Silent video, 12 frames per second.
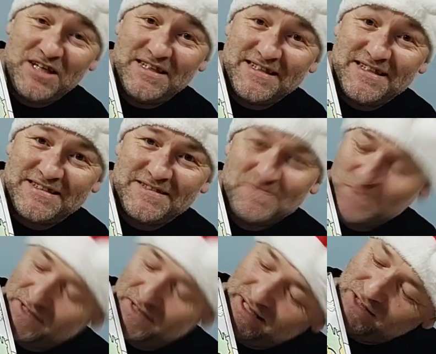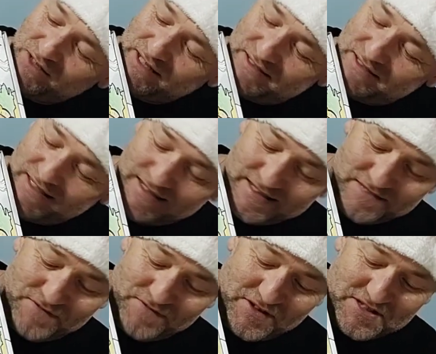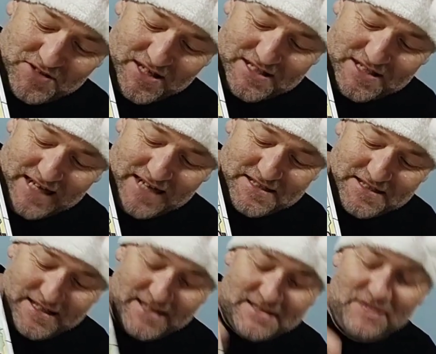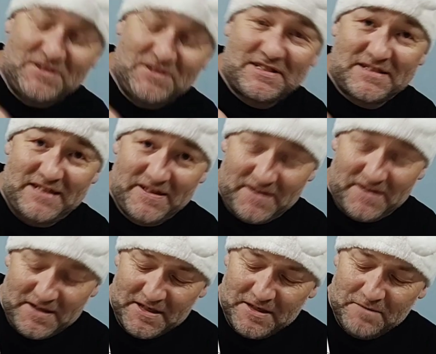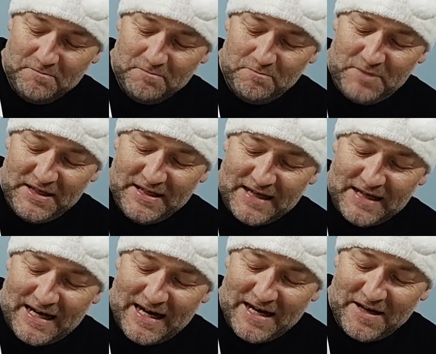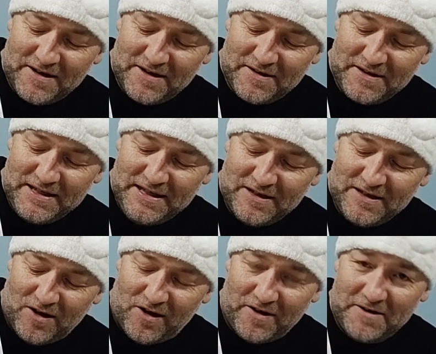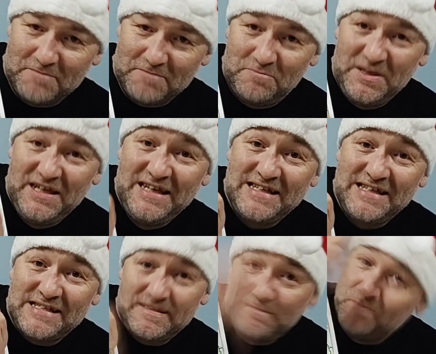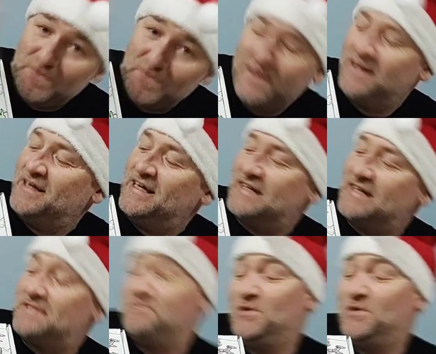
she did. You can see it is a very strange, guys. It even says here, B I E R beer. Yes.